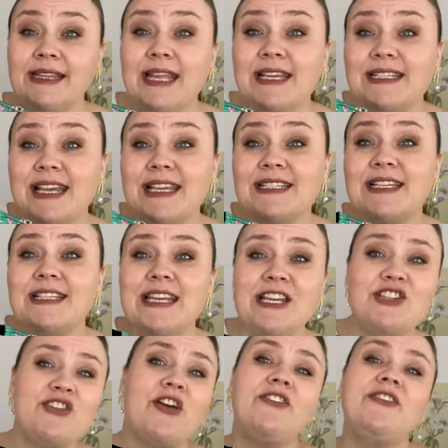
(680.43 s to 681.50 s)
This is the
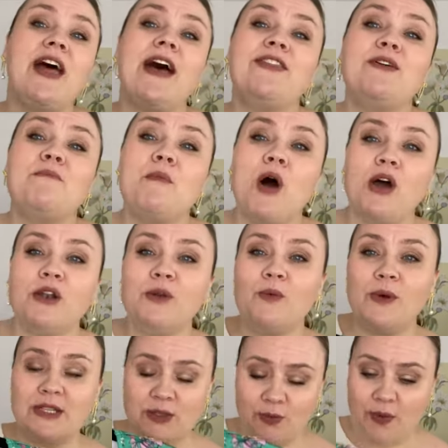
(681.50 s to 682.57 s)
t-shirt that the model
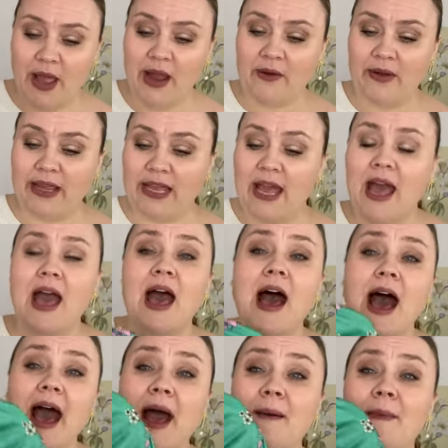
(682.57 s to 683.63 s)
was wearing.
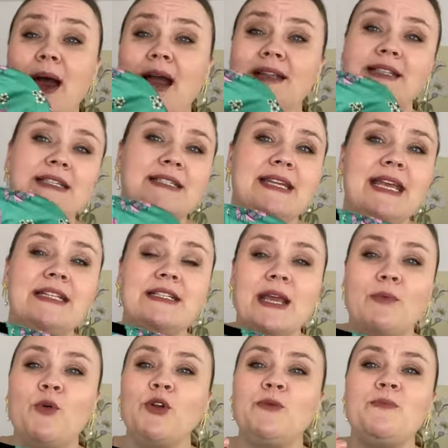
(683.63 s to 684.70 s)
It
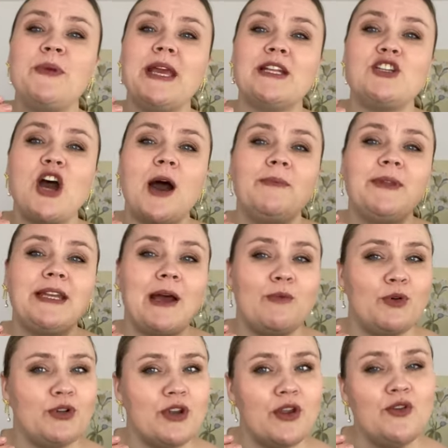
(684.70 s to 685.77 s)
wouldn't be a top that I
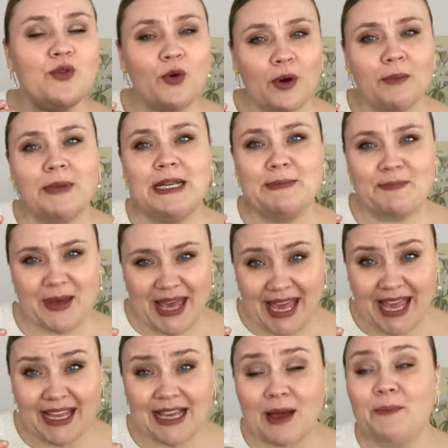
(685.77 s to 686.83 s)
would normally
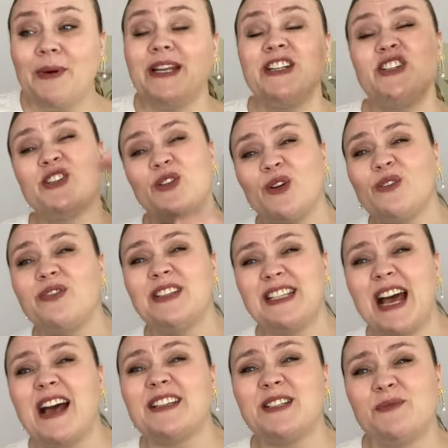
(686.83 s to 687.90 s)
pick, but it just looked
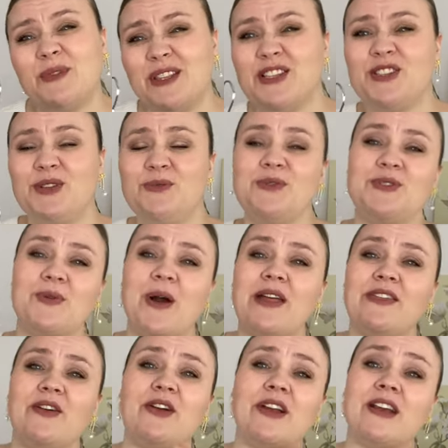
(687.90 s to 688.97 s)
fantastic with the suit. So I
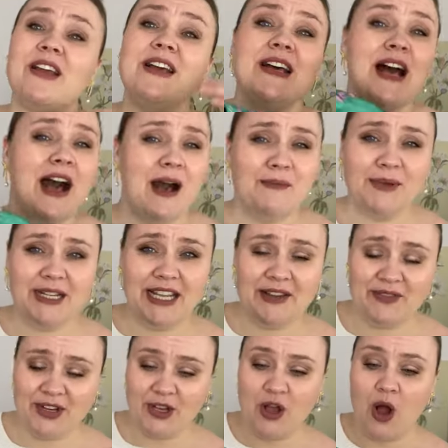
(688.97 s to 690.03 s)
thought I'm going to give
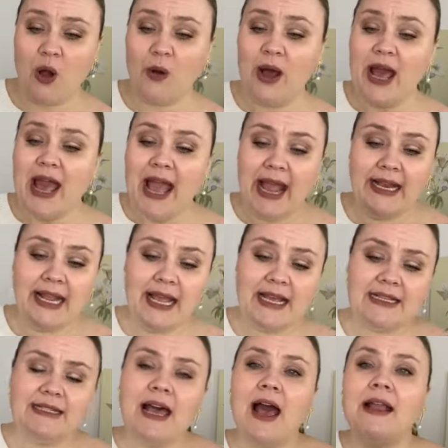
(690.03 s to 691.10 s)
it a go. It
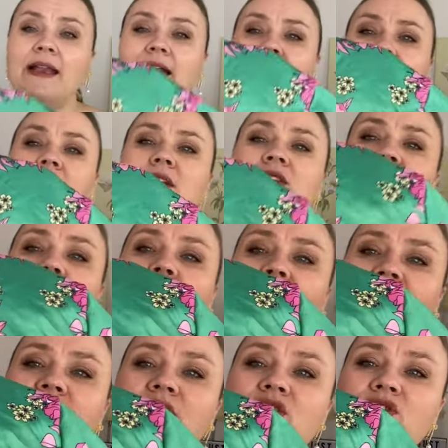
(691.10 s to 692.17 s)
is a little
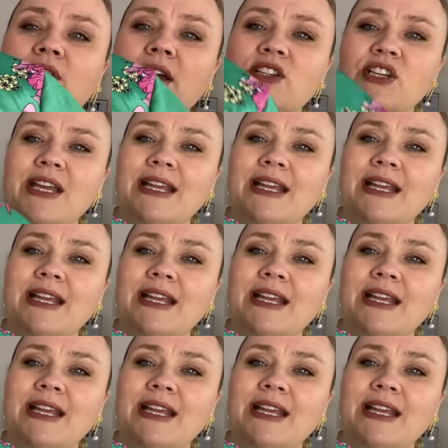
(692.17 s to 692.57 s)
soft, stretchy.